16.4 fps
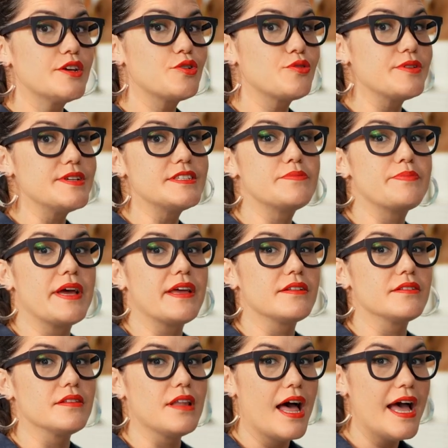and crisp
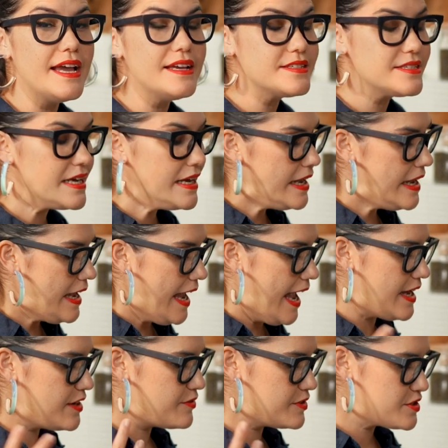and light.
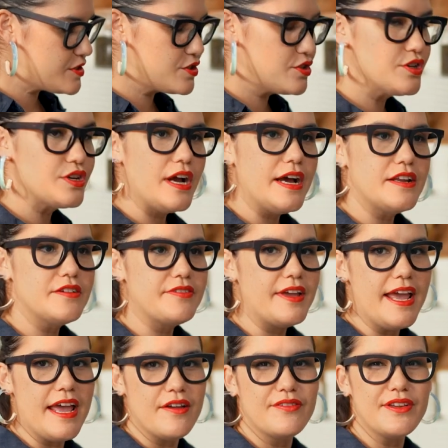And if it's too kind of
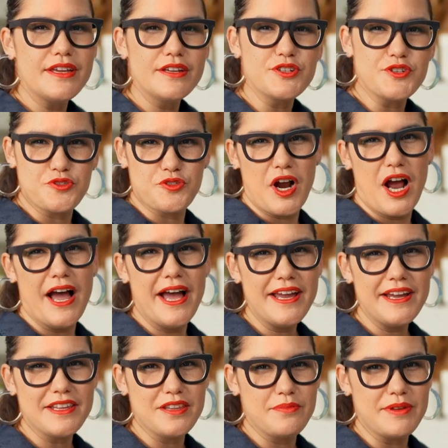heavy and
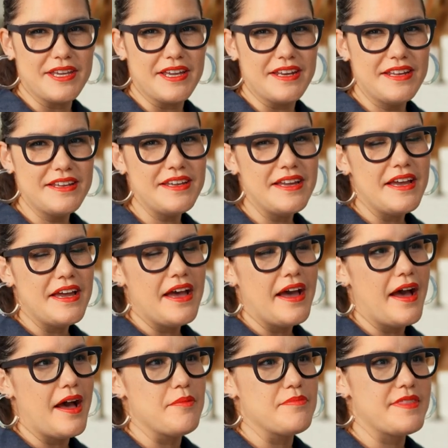dry at the beginning,
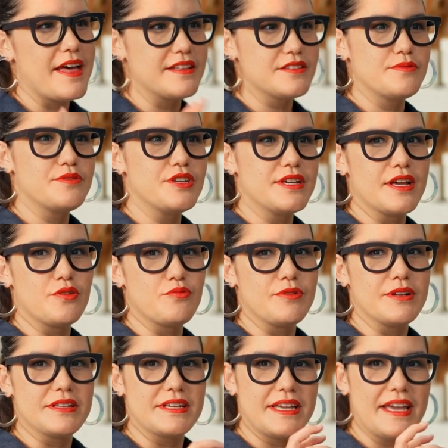um, that's when you get a
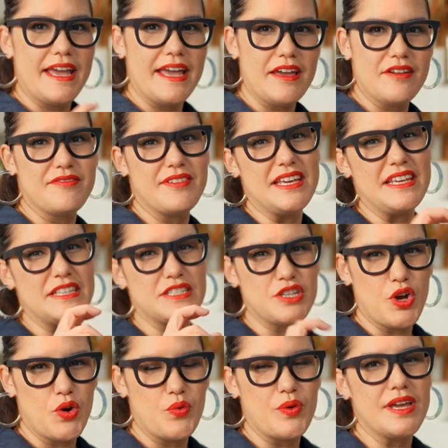really heavy,
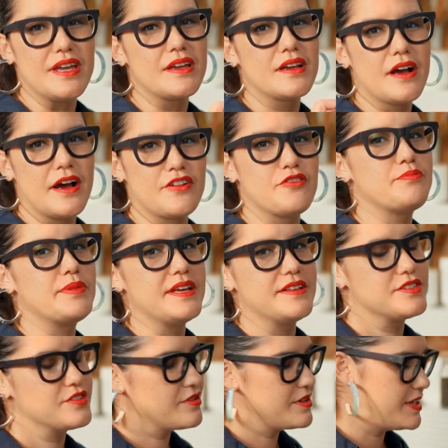doughy kind of
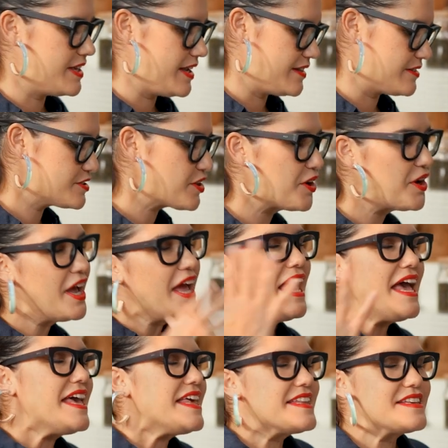pizza at the end. So
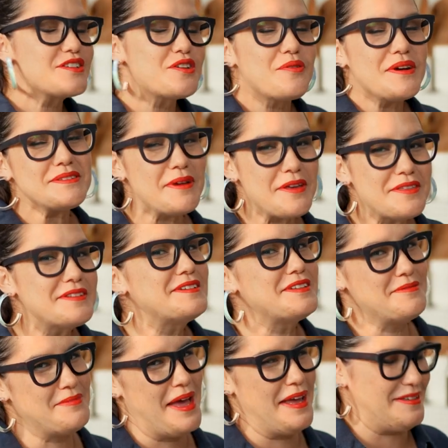there's always method
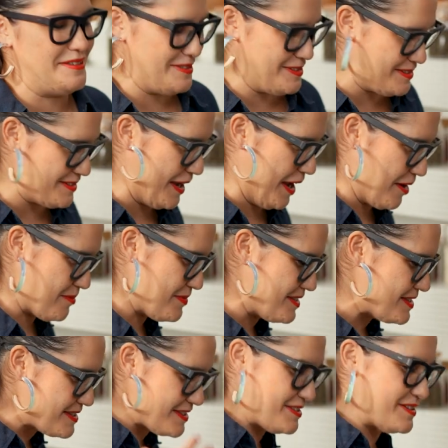to the madness, um,
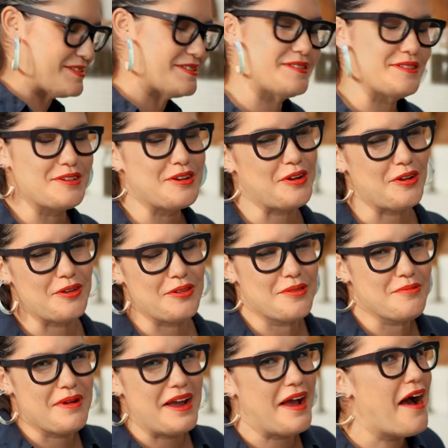but this is just, you know,
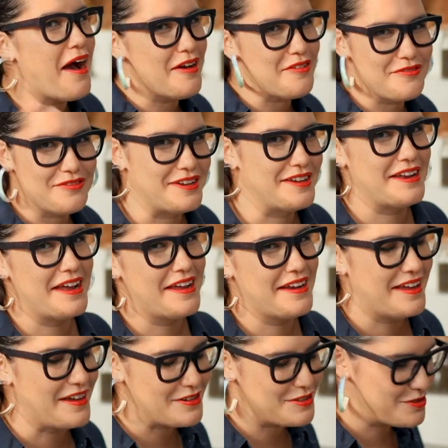the way I've figured out
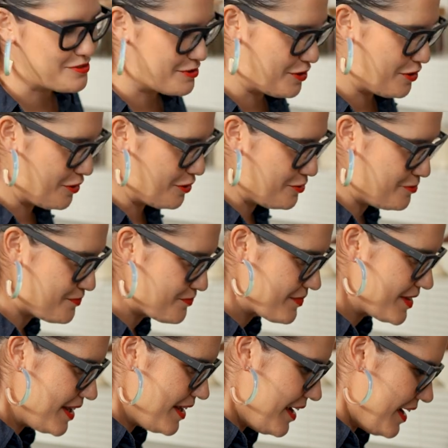how to do it at home.
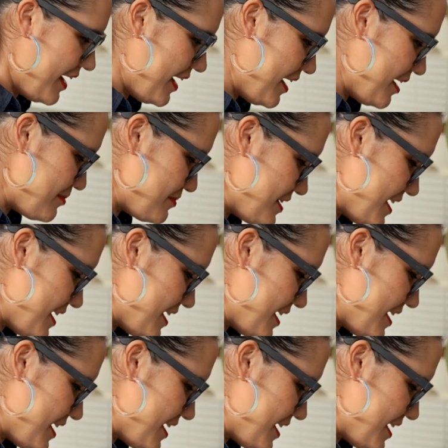Um,